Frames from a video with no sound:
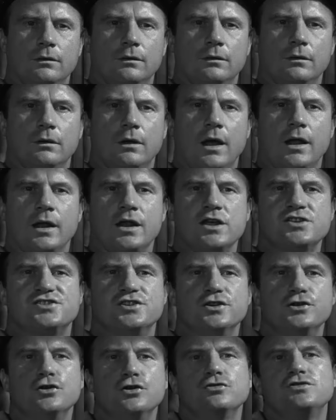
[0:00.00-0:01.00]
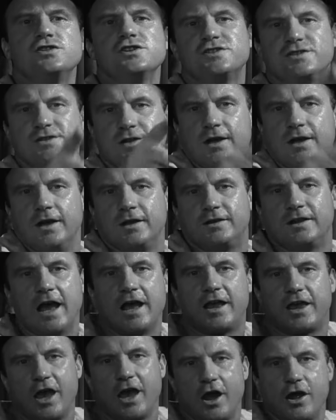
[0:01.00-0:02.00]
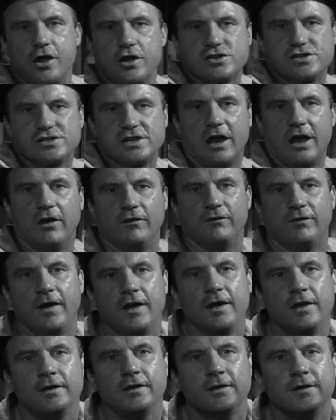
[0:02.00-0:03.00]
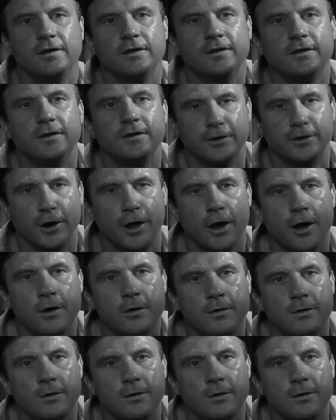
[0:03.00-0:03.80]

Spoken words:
Juror number 7 changes his vote just to be able to get out of there more quickly.